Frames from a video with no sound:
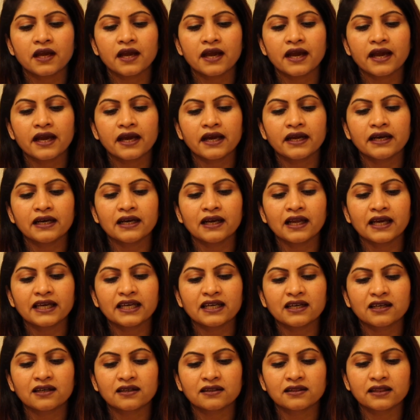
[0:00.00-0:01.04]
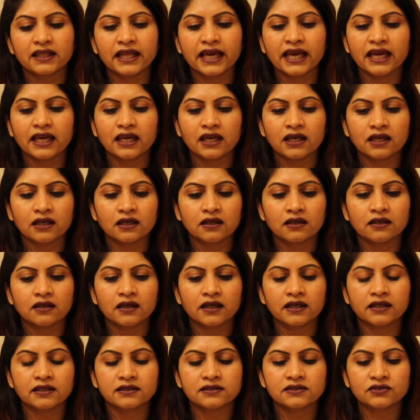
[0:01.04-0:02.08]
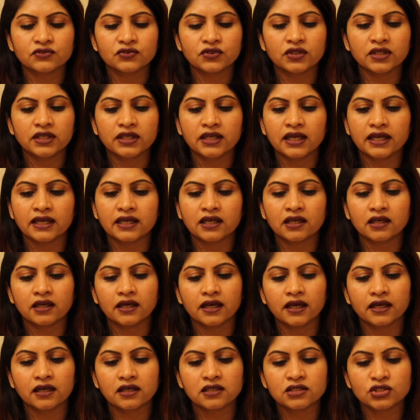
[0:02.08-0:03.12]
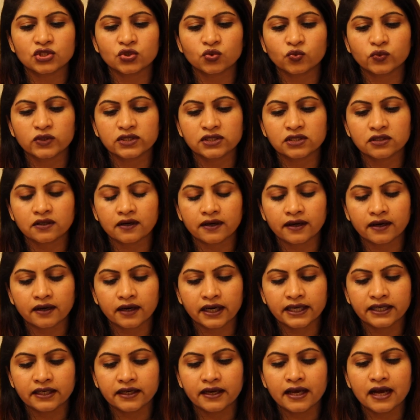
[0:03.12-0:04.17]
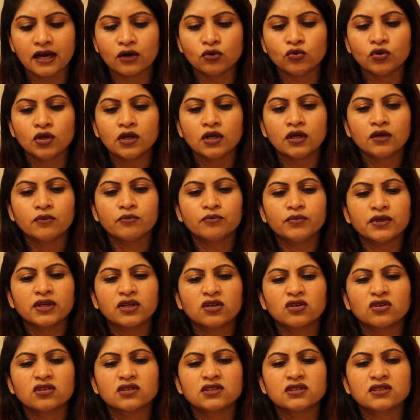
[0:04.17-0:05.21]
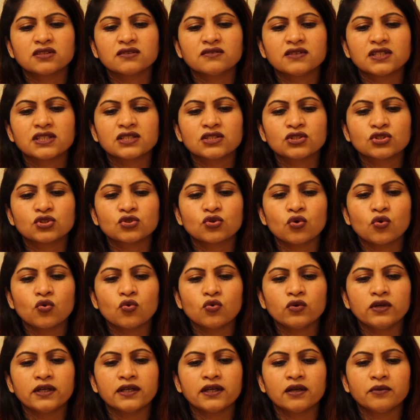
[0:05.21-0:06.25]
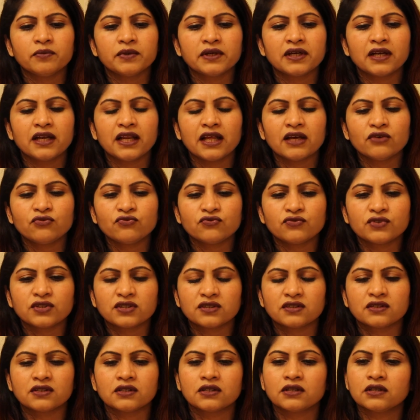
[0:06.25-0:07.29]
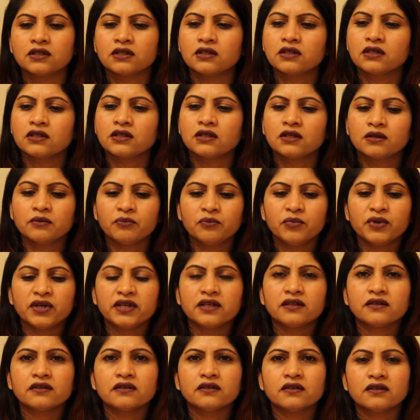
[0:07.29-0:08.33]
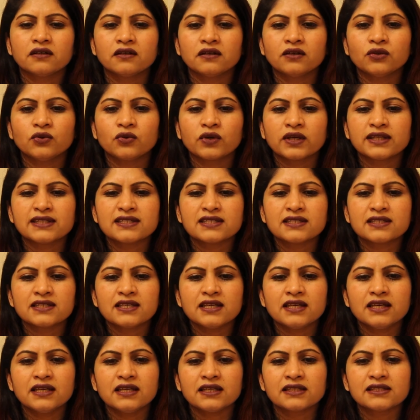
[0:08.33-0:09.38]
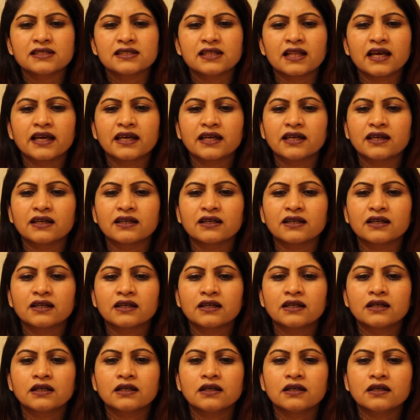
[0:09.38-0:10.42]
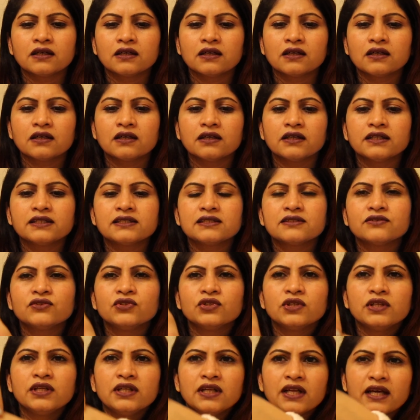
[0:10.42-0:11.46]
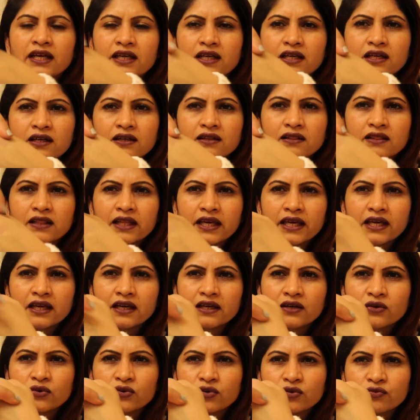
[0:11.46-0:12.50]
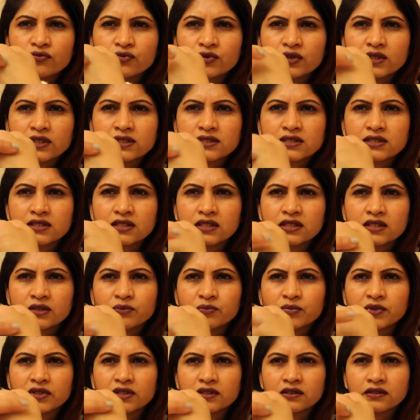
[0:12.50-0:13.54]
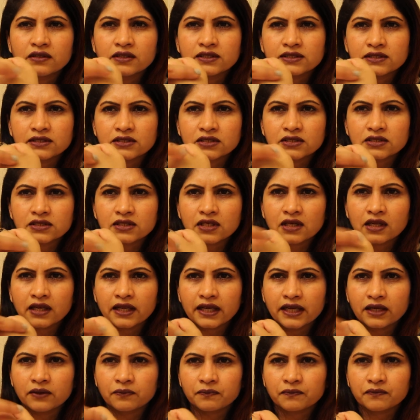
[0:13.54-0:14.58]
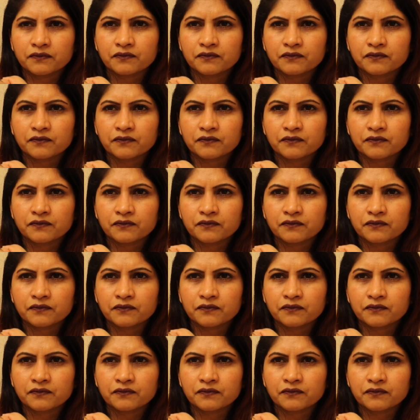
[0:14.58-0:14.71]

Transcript: and like clay like it's really like clay I can't squeeze it right now because there's so little bit left but you can see it's like it's really like clay. I don't know if you can see it, but it's just clay.